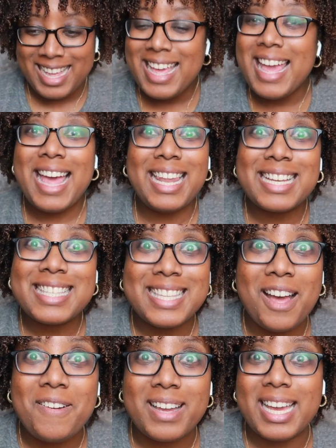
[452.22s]
it looks
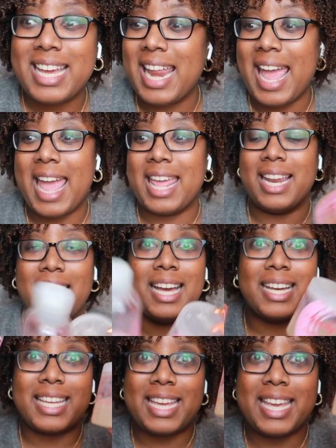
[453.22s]
so good. And
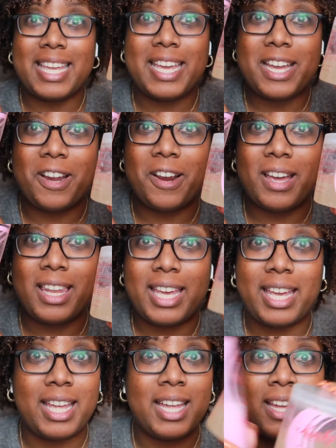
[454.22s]
Kinky Curly,